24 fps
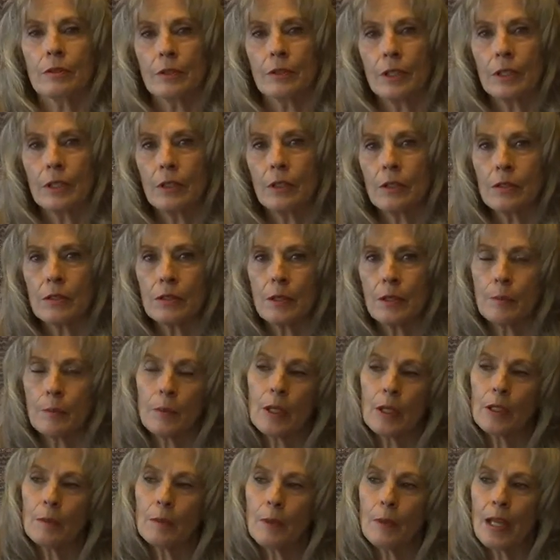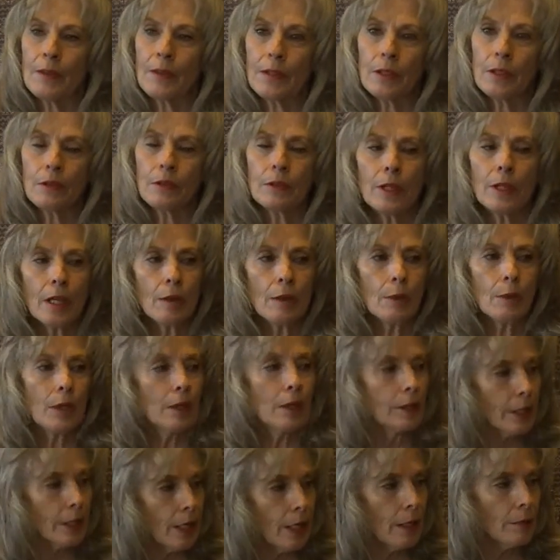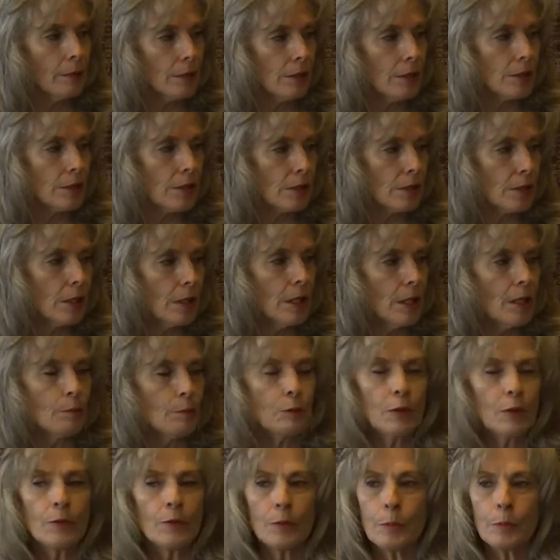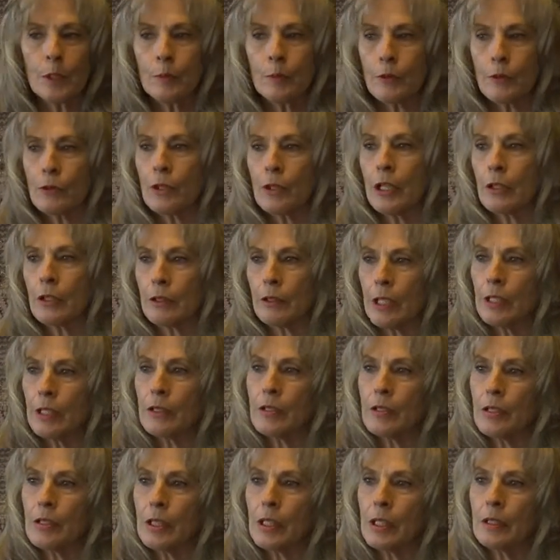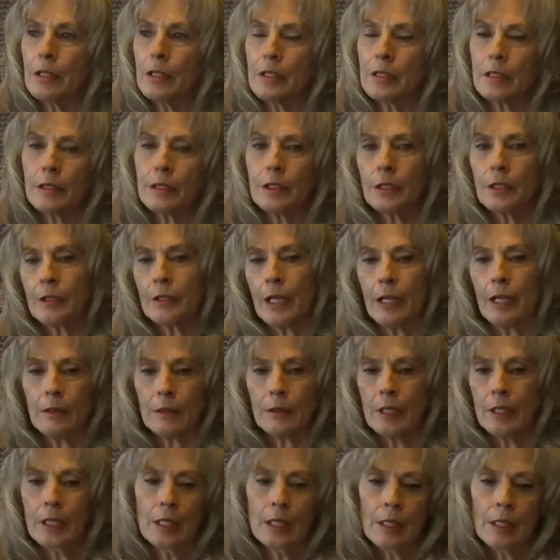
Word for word: You know, so you might think, okay, well, yeah, let's just move the perpetrator energy, let's clear out,